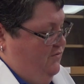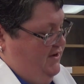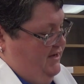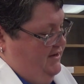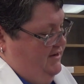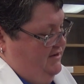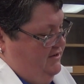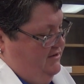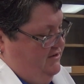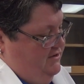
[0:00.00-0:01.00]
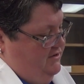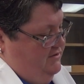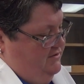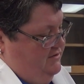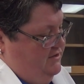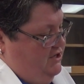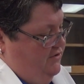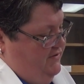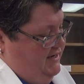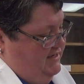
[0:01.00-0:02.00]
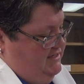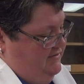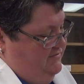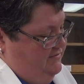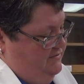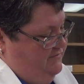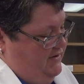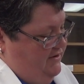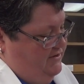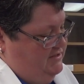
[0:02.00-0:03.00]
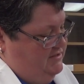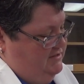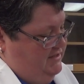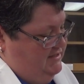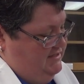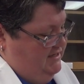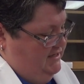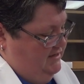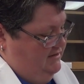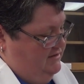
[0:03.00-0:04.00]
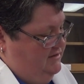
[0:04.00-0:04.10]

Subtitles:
when the COVID-19 virus gets in